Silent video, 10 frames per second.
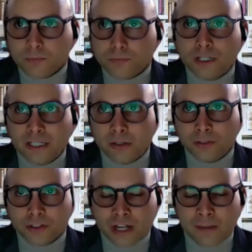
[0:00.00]
really
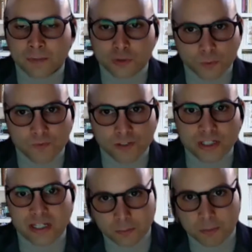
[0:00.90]
all the chapters with
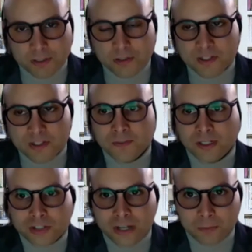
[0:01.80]
vignettes, but
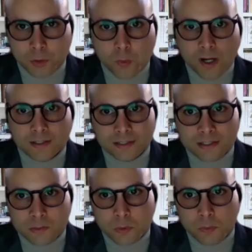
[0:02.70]
specifically chapter one,
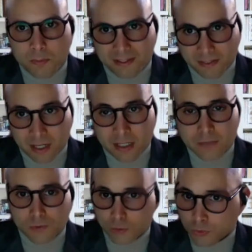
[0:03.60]
this is where we make the
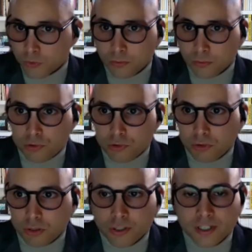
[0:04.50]
case for social and
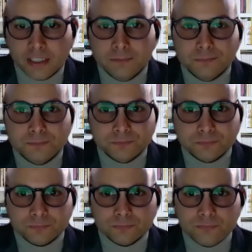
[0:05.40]
emotional learning.
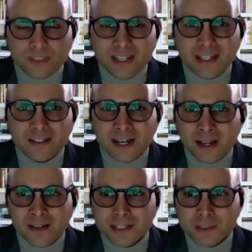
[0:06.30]
And
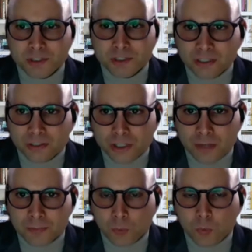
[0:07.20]
this particular
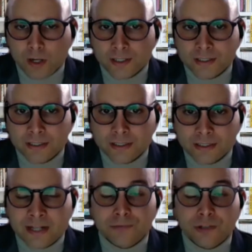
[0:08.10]
chapter one
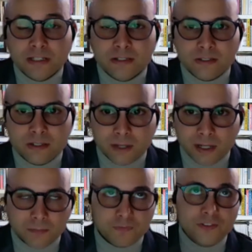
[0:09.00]
narrates
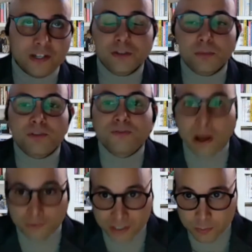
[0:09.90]
a very
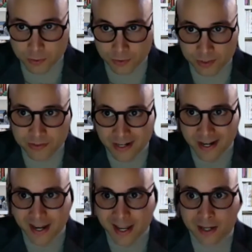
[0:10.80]
profound experience that
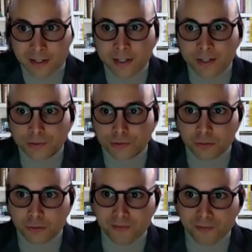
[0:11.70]
I had
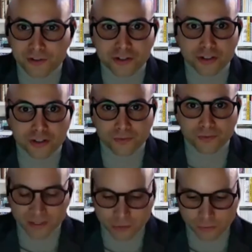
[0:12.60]
during my first year of
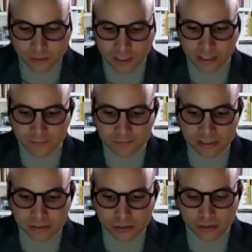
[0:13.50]
high school,
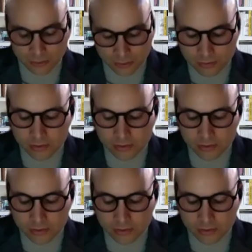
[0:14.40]
teaching